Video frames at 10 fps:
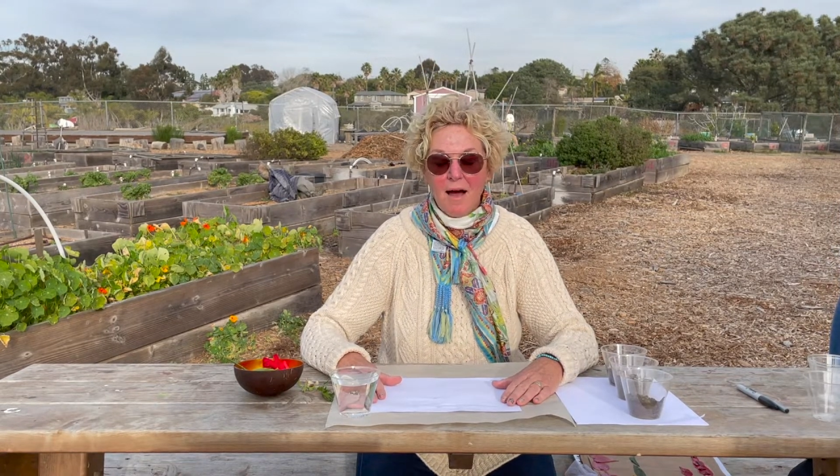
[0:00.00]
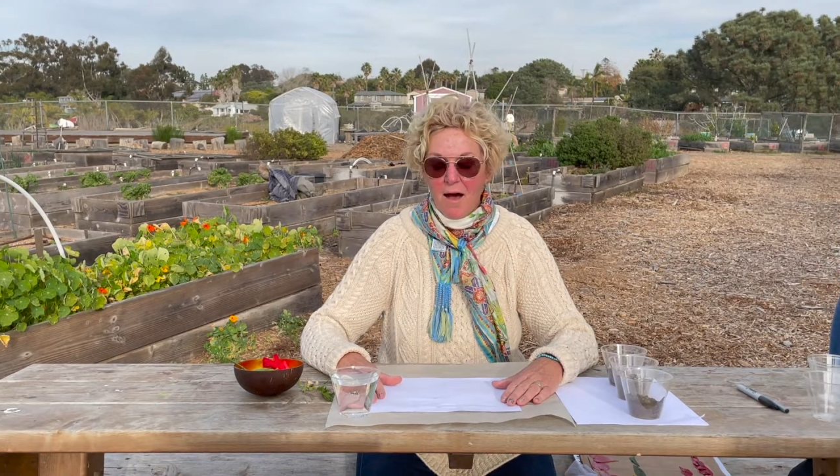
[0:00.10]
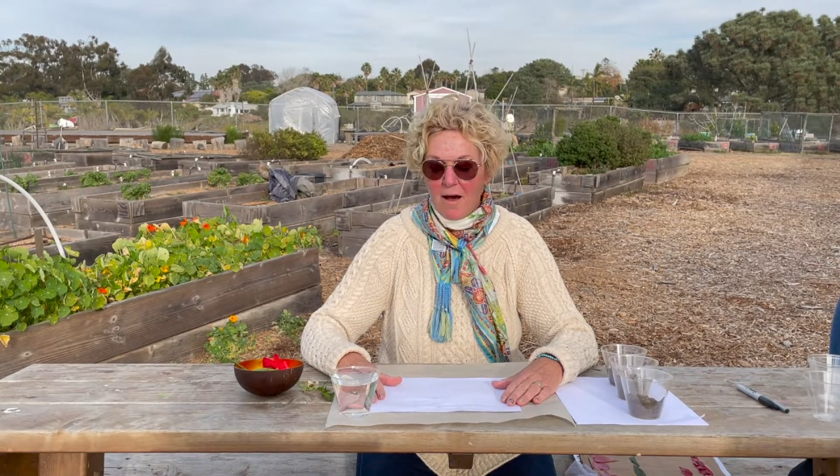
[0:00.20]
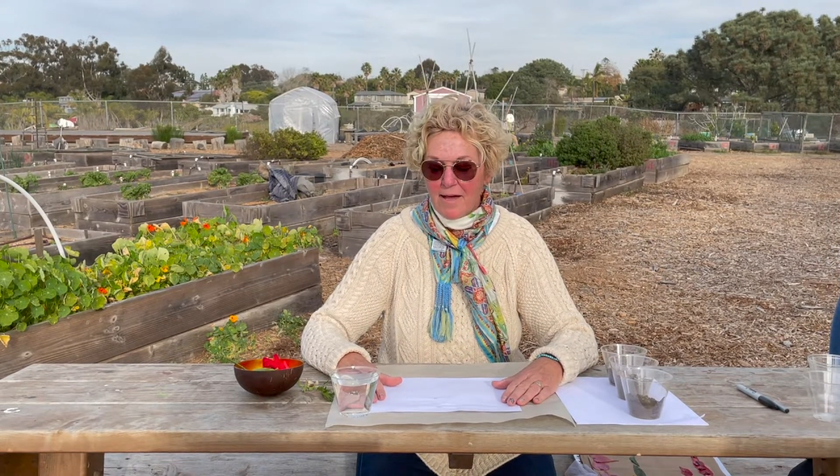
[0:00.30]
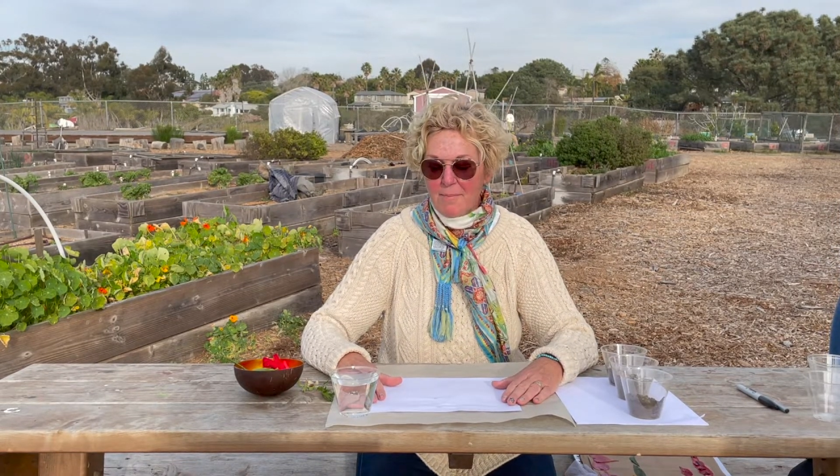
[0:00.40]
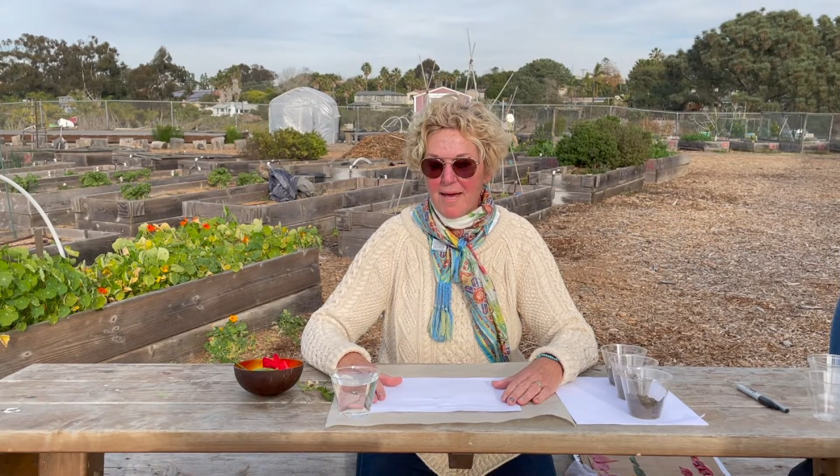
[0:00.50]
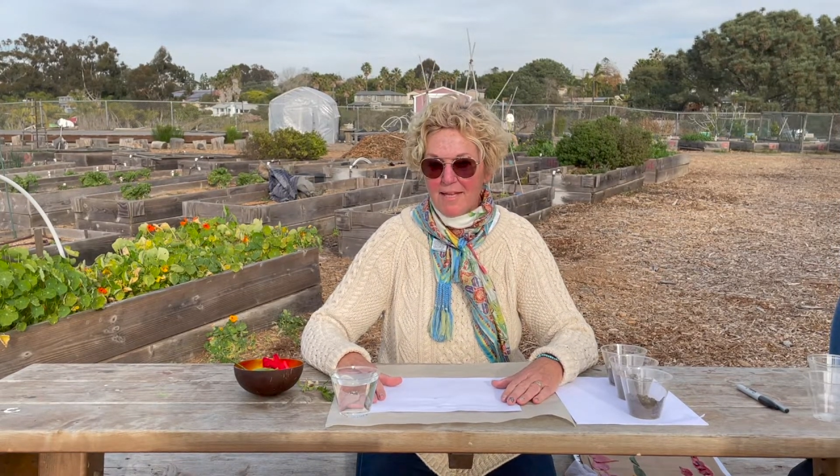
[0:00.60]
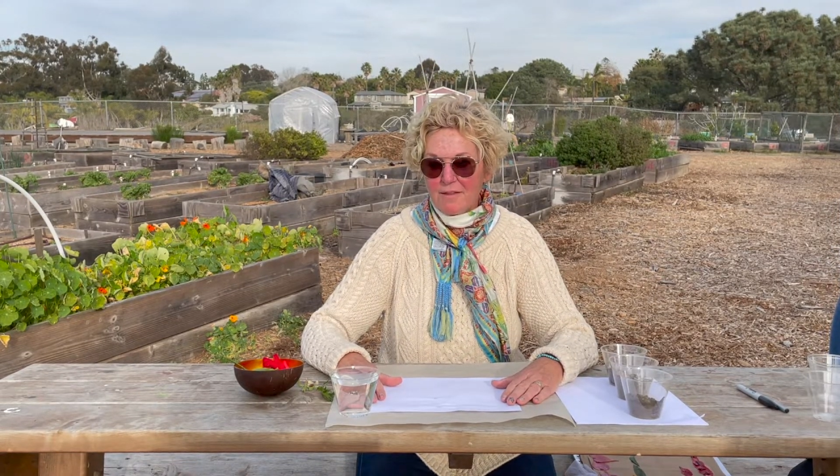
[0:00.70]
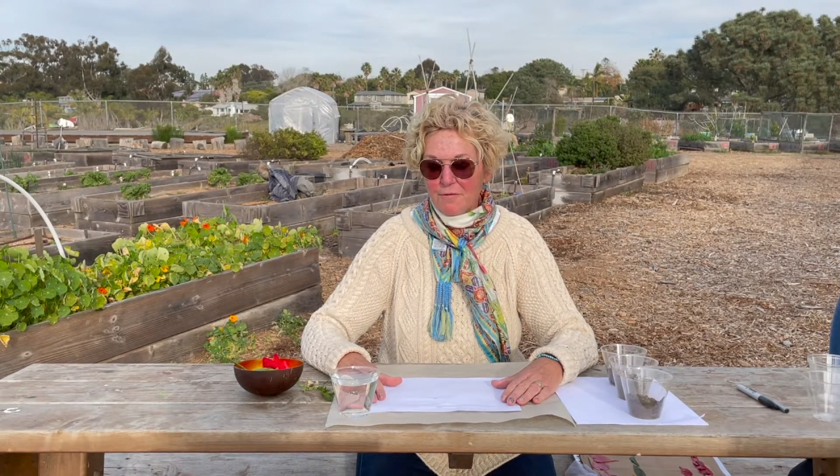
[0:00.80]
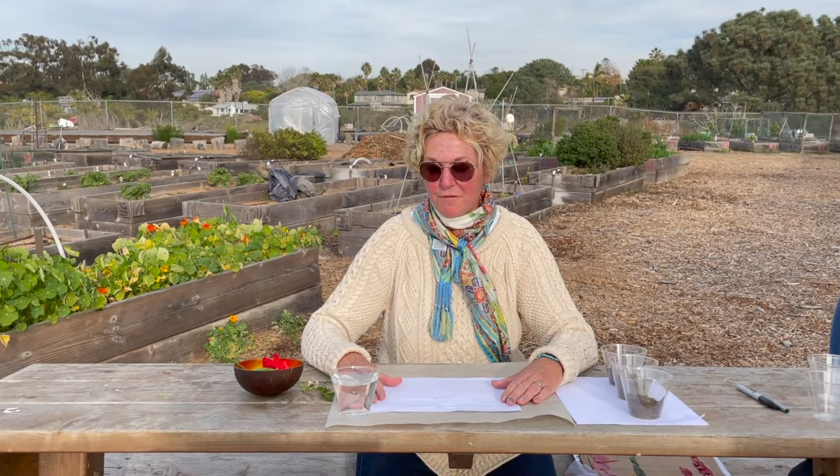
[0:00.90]
I am
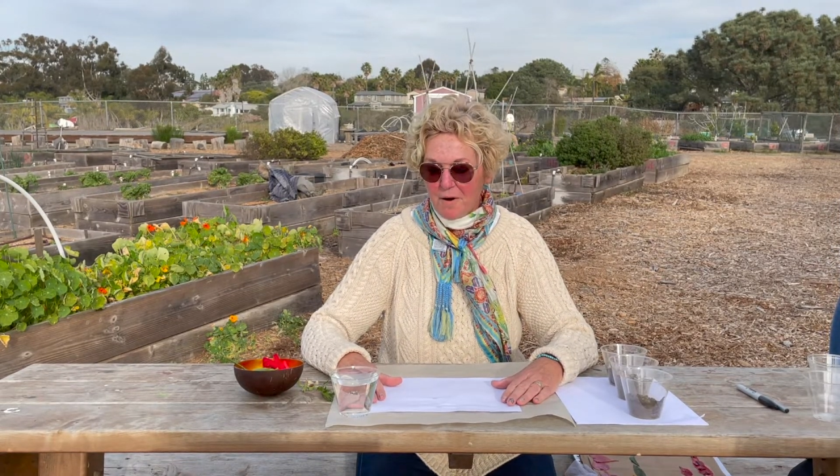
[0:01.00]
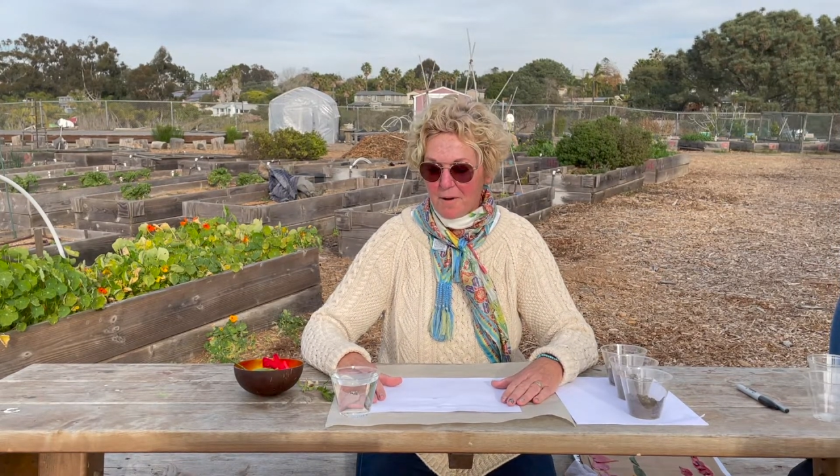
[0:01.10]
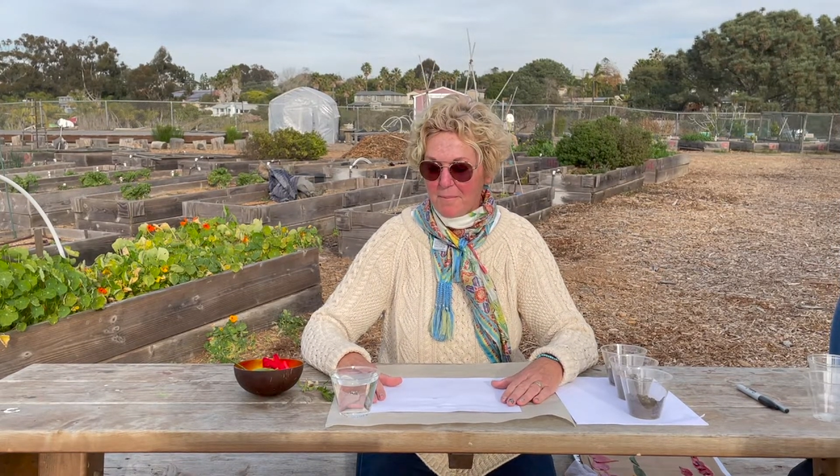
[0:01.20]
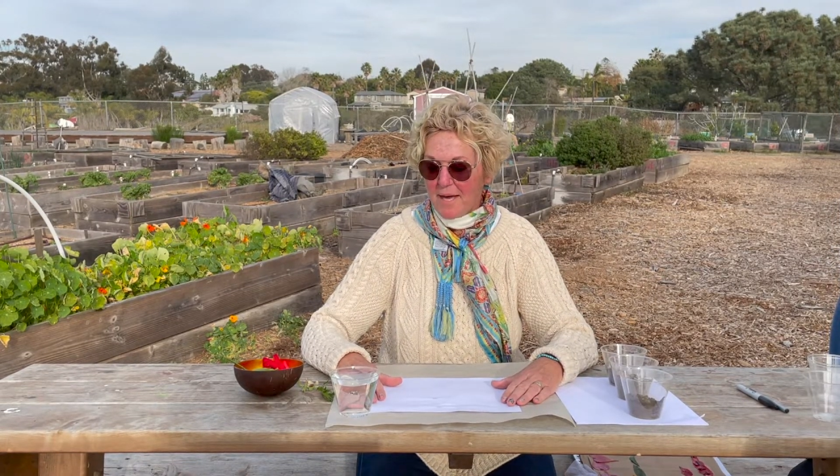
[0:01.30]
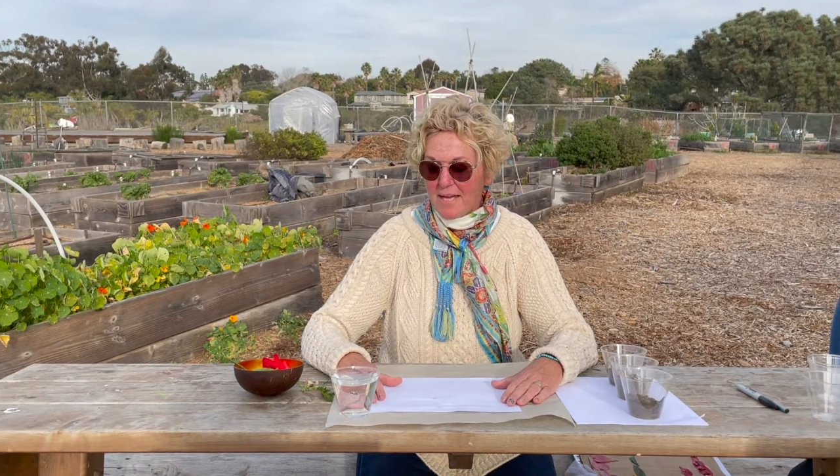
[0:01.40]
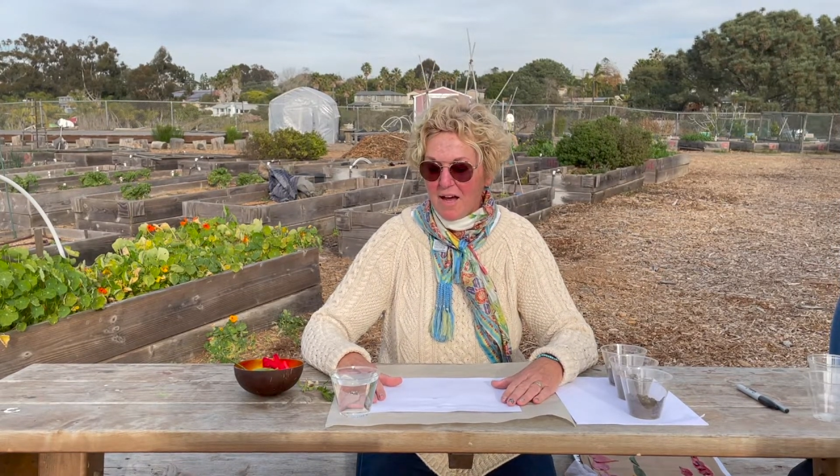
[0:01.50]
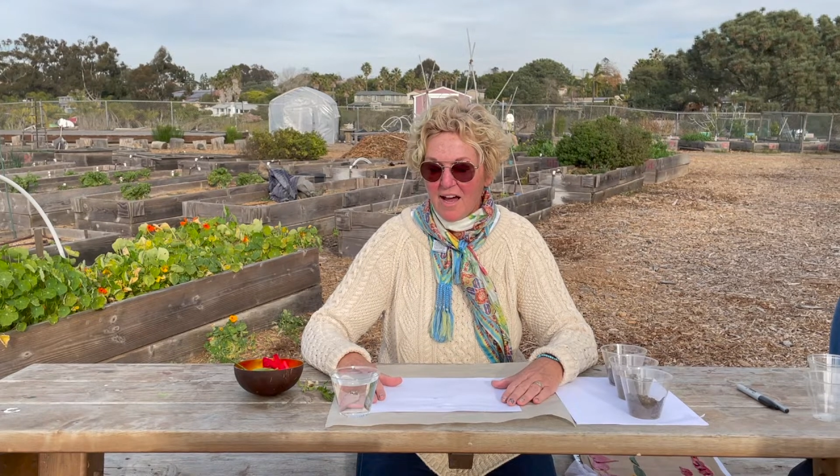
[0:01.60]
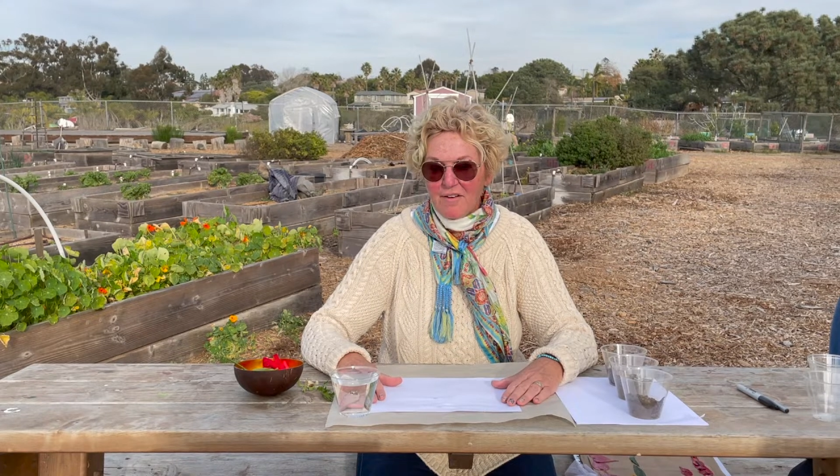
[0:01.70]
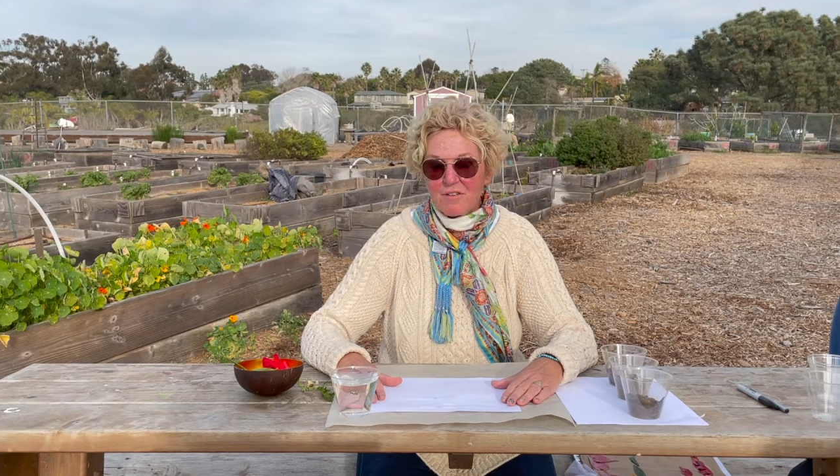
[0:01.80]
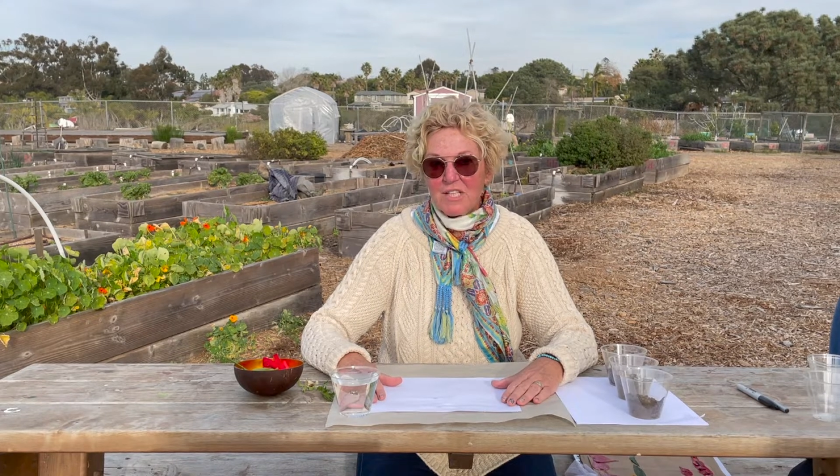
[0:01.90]
at the farm and I
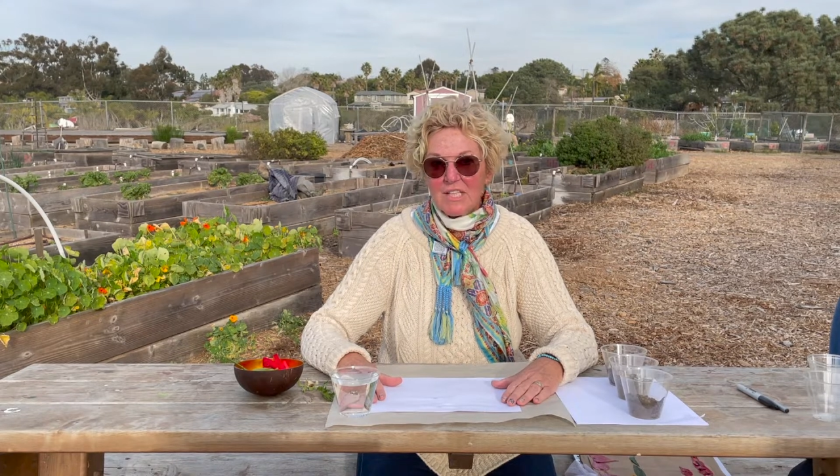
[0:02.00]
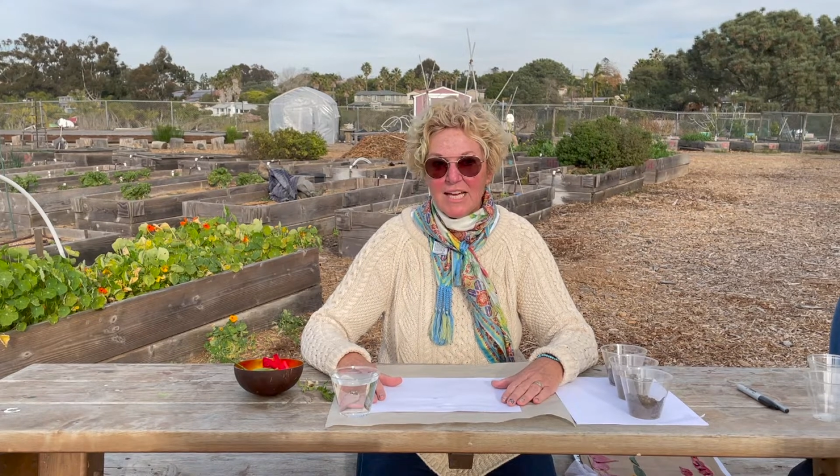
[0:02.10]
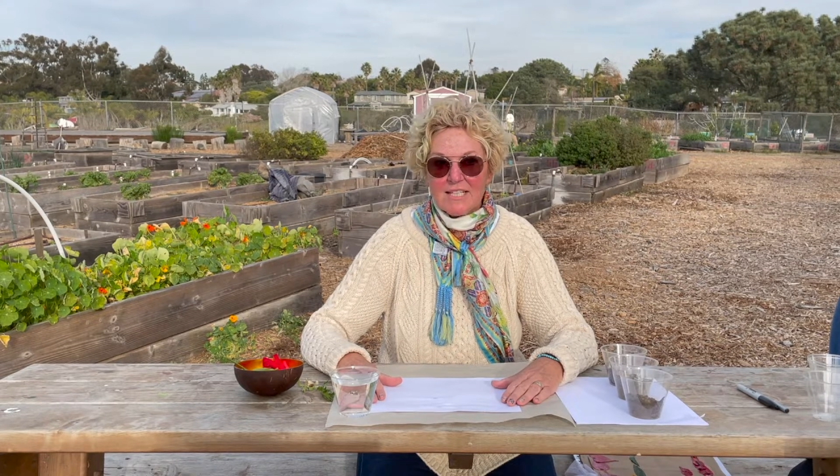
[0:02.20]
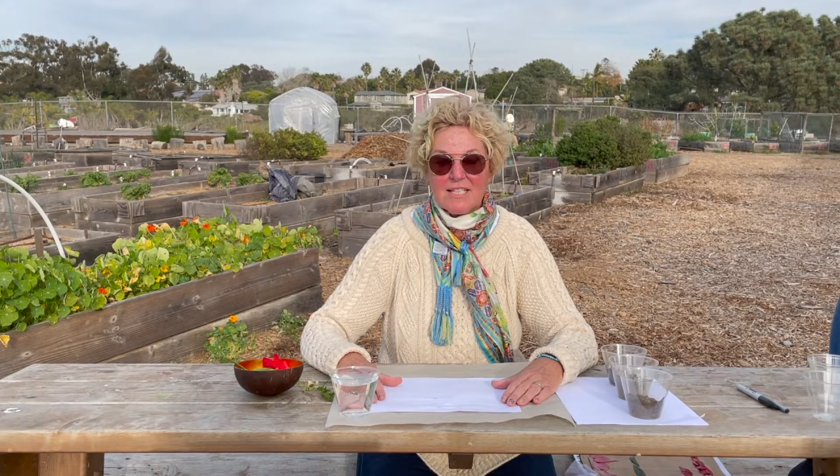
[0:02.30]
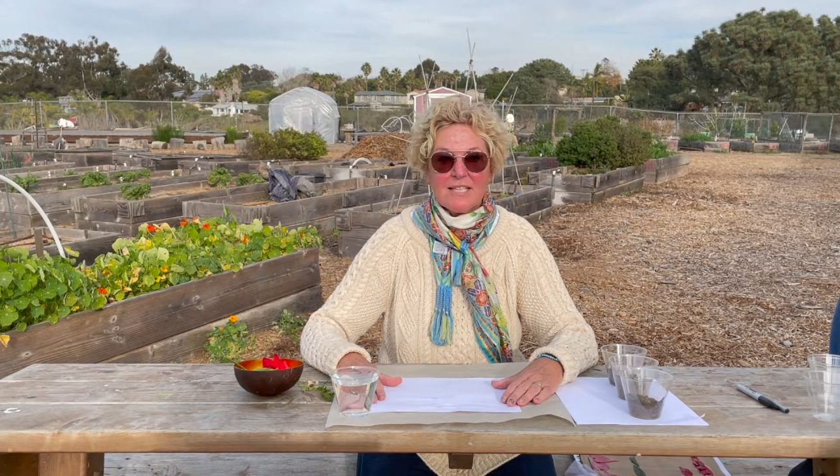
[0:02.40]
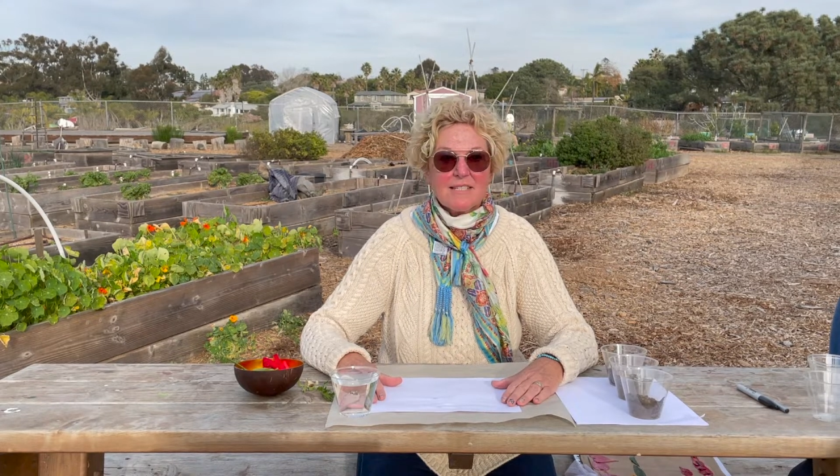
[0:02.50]
have collected